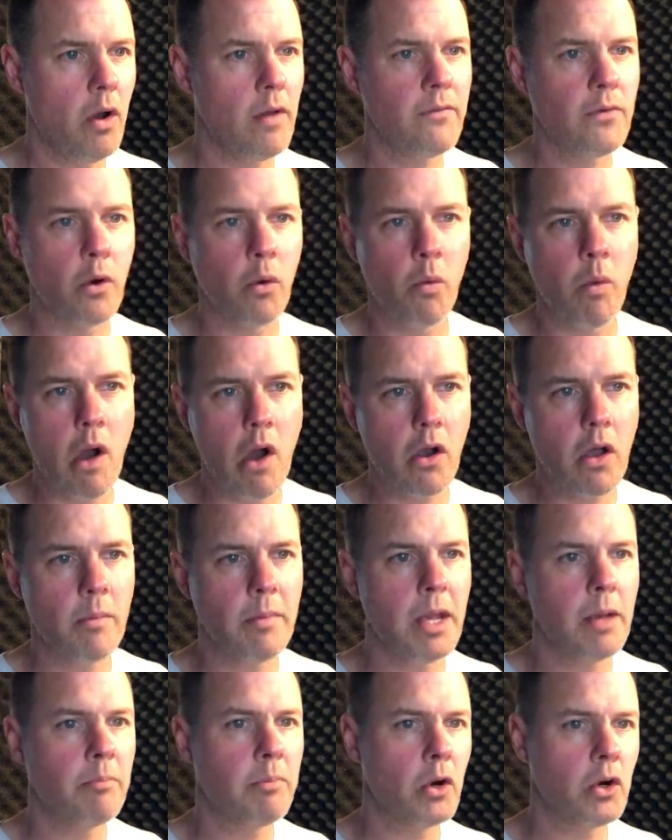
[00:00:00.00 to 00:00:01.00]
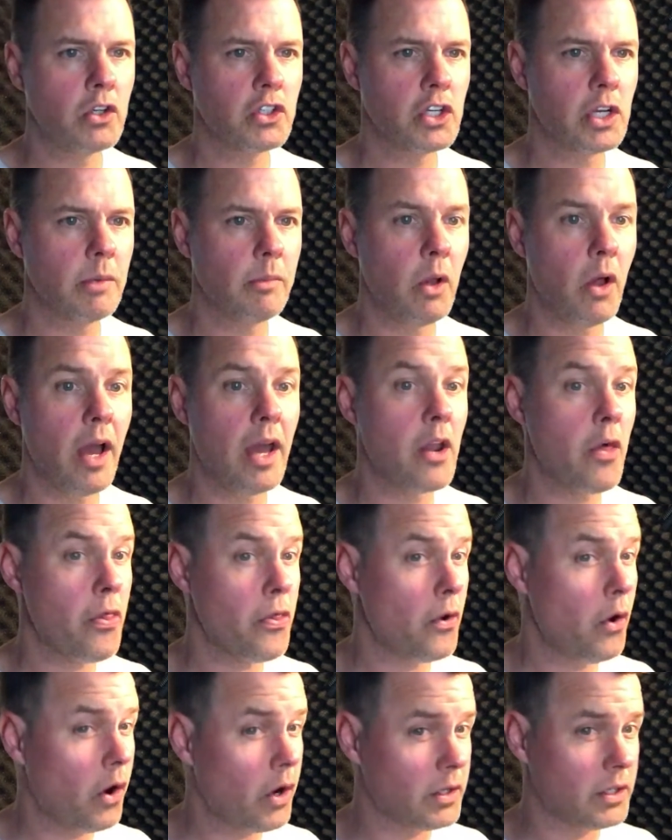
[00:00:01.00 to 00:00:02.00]
Going for welcoming, personable, and
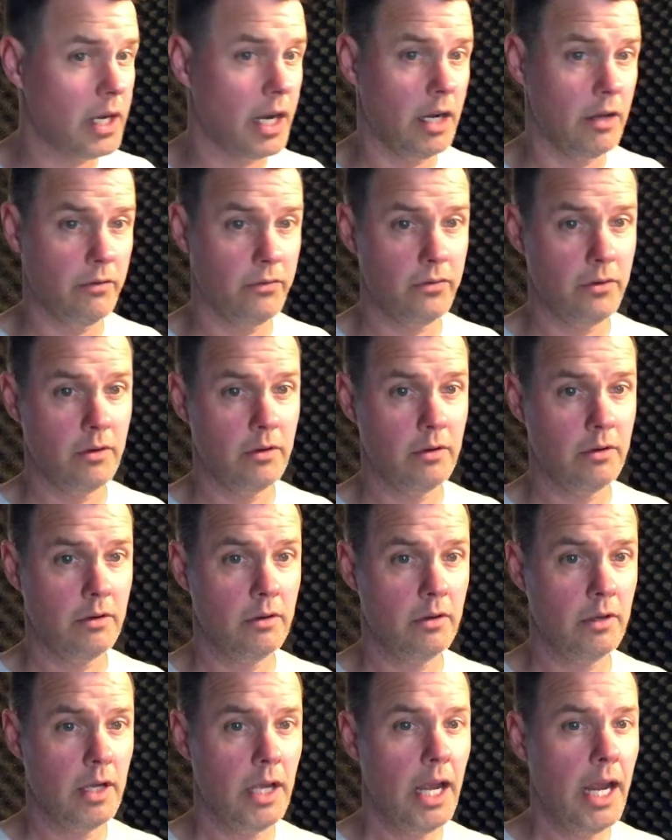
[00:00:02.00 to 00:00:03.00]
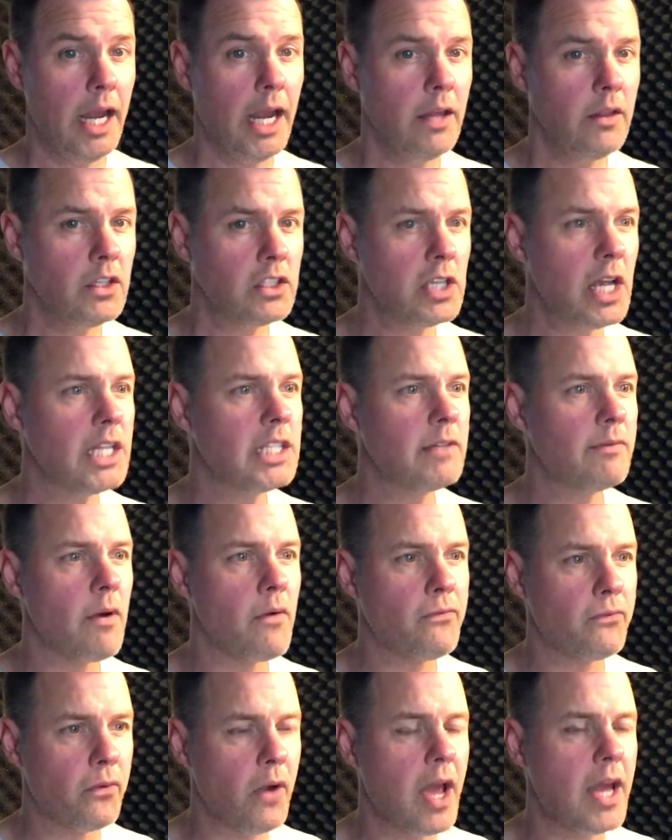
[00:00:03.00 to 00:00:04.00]
authoritative, in the sense of
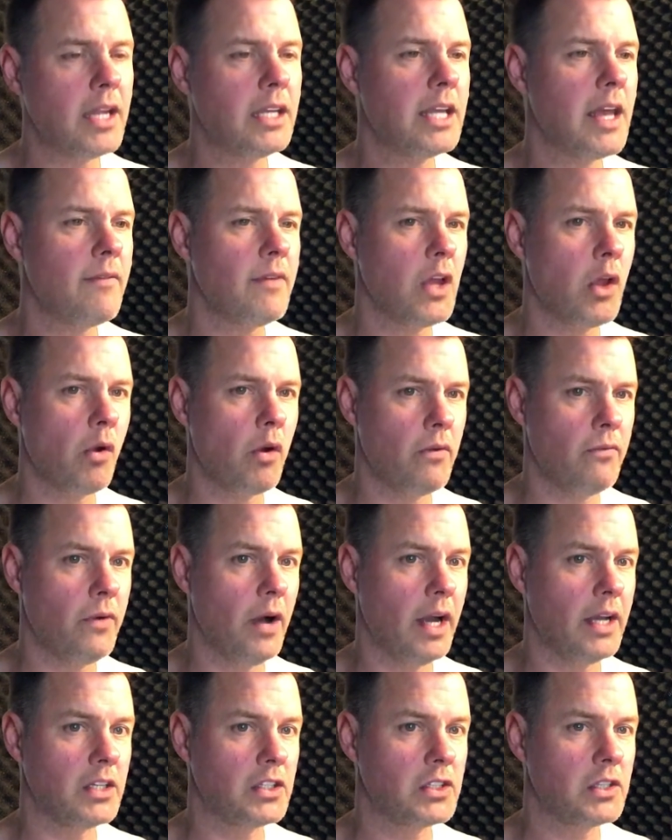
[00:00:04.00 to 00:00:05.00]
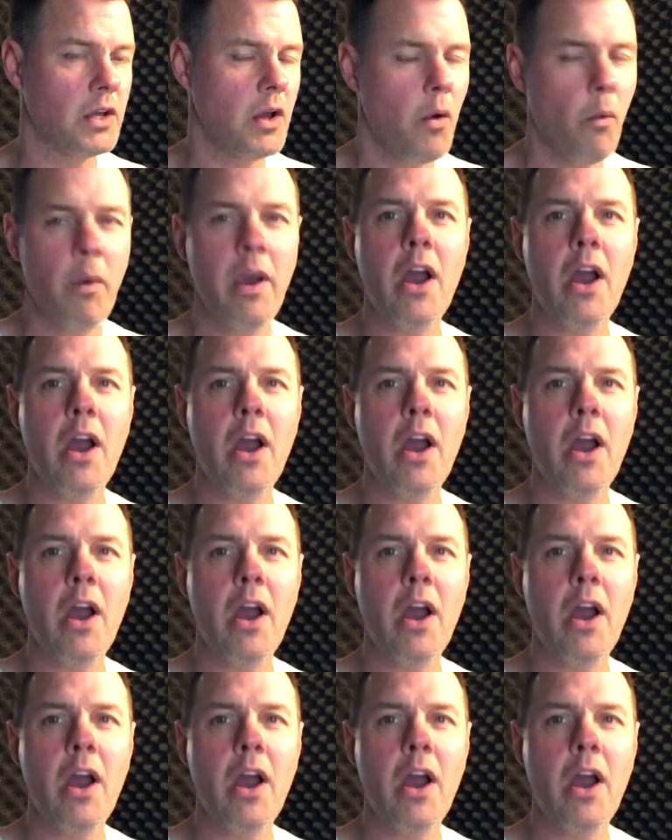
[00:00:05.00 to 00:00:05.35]
a friend giving you advice.